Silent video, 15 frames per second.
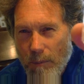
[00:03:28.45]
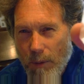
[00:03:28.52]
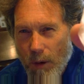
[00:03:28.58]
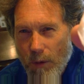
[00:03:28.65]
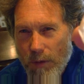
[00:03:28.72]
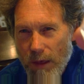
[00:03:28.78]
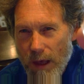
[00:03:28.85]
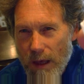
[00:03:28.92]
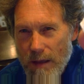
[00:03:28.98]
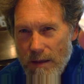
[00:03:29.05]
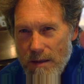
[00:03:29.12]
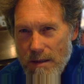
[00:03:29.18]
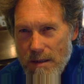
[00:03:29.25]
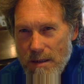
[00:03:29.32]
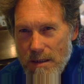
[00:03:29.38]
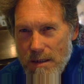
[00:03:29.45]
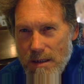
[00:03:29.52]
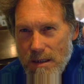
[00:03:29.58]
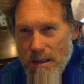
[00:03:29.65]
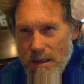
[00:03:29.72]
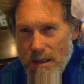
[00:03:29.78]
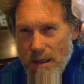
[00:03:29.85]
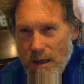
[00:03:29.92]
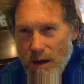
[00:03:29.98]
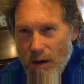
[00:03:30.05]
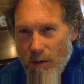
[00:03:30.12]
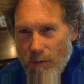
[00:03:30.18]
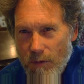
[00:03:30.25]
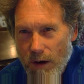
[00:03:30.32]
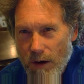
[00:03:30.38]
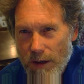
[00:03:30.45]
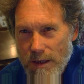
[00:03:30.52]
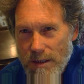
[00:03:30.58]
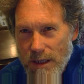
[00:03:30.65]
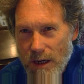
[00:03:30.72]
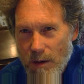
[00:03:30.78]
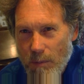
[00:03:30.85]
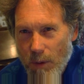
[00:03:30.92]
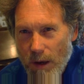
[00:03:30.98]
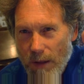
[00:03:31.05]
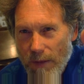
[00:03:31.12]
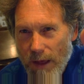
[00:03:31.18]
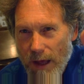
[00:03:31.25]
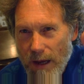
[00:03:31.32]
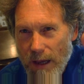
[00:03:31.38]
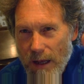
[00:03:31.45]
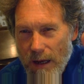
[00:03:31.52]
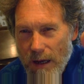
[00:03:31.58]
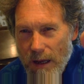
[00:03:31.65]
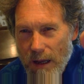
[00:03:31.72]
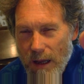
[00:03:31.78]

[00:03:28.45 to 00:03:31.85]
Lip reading: both ends, fairly center point on that end.